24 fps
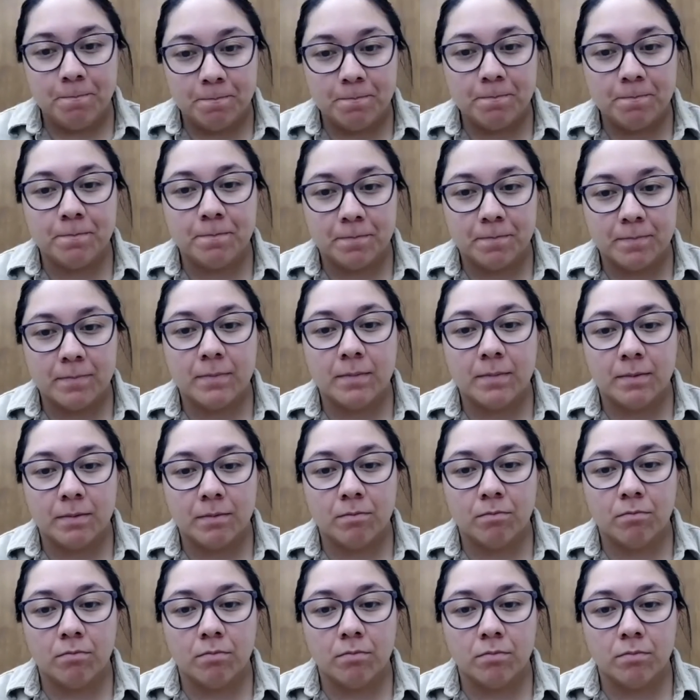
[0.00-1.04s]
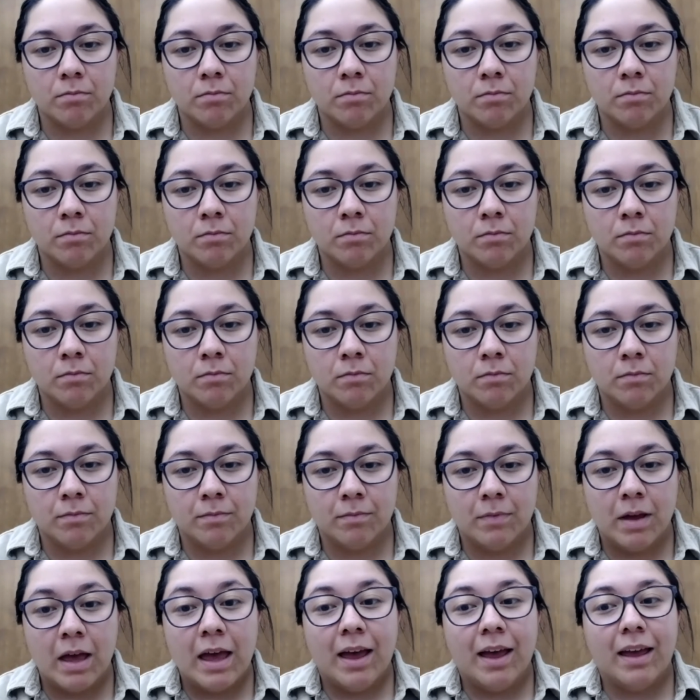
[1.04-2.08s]
Is that hot?
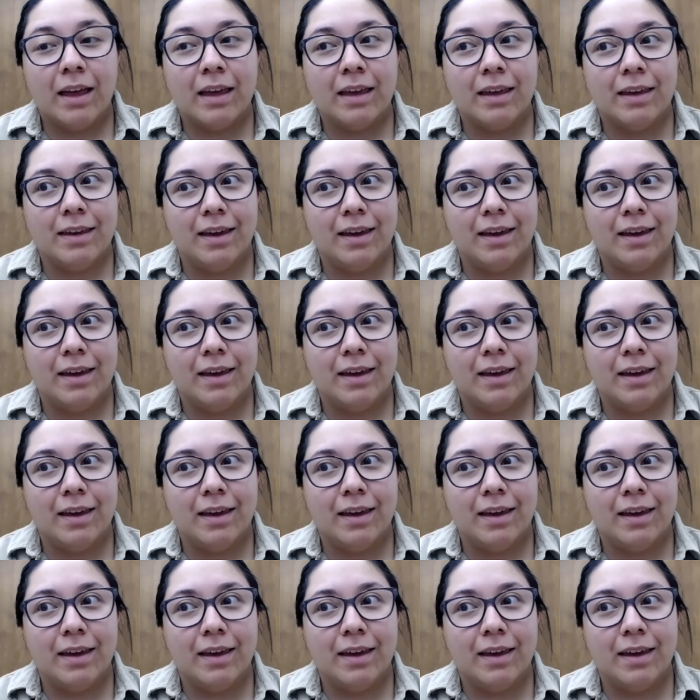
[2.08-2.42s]
So when you're out there in the